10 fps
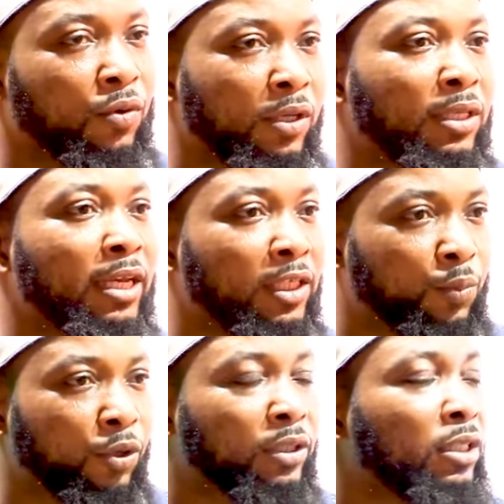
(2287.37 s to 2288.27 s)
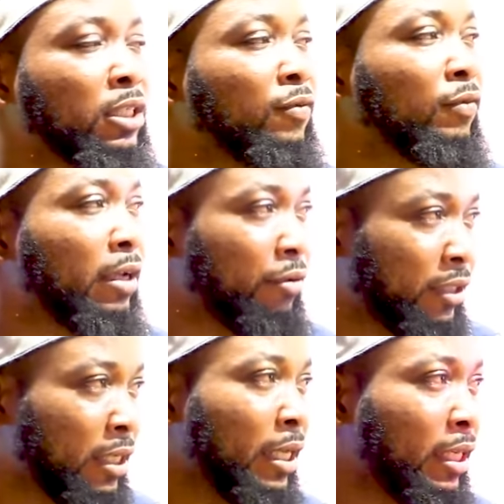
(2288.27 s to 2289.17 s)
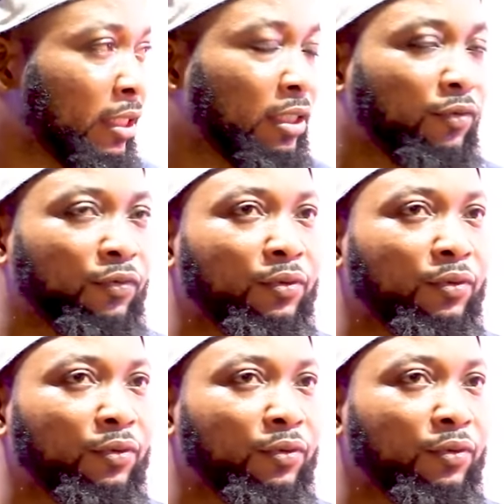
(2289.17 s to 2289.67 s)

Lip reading: once there is positive, there is negative.